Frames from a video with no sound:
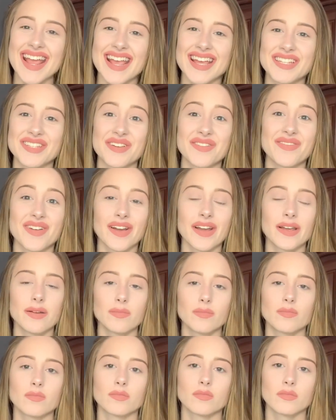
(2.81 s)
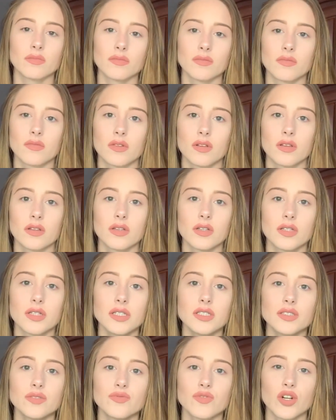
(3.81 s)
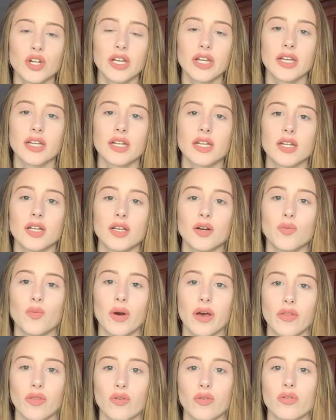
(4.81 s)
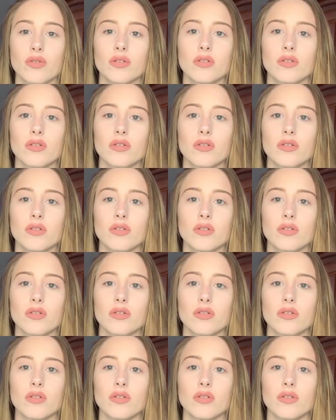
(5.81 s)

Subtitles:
is a very, this freaking weather.